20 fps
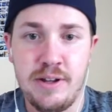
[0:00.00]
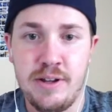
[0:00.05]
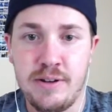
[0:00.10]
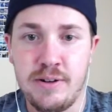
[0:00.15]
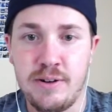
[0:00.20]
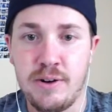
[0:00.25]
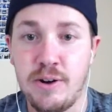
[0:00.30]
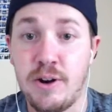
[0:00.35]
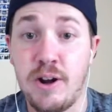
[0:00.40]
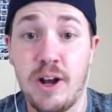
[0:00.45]

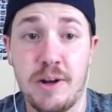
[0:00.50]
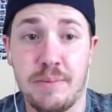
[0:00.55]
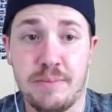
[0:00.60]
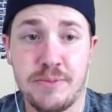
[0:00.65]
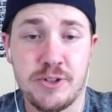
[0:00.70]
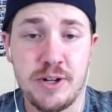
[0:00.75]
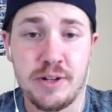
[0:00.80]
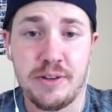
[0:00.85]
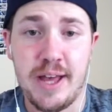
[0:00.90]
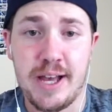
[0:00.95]
or
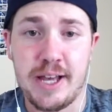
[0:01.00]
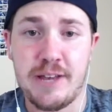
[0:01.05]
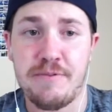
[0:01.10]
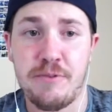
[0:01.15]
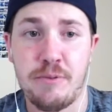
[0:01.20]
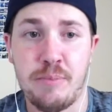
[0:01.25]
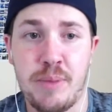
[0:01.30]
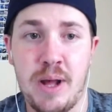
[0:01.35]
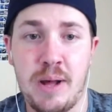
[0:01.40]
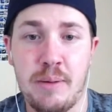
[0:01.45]
trade Lackey
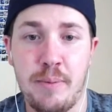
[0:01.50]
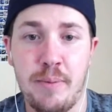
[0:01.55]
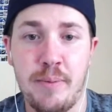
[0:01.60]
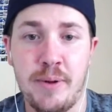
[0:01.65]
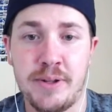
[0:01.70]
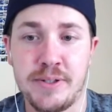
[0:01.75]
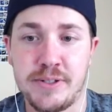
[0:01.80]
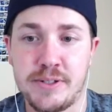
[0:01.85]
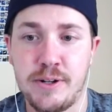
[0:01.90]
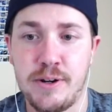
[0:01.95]
for
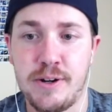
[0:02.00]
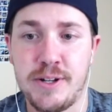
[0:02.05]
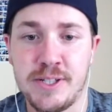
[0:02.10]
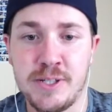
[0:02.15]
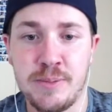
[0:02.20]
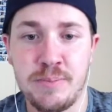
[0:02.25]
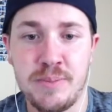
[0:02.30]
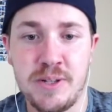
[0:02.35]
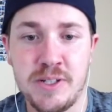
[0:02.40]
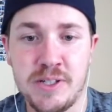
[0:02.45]
Papelbon. Sorry,
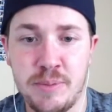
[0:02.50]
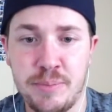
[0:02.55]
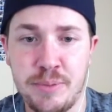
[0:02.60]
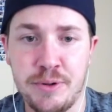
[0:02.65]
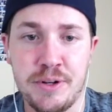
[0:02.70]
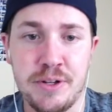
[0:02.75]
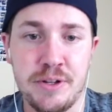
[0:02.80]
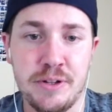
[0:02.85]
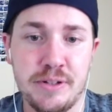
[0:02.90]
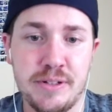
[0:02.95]
that's a
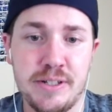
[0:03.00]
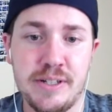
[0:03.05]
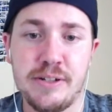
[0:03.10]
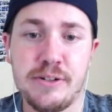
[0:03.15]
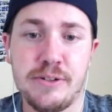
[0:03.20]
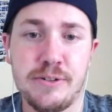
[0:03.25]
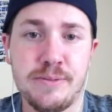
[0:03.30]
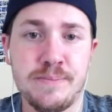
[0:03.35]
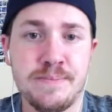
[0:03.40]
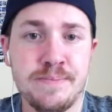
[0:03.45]
pretty good
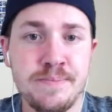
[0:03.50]
deal.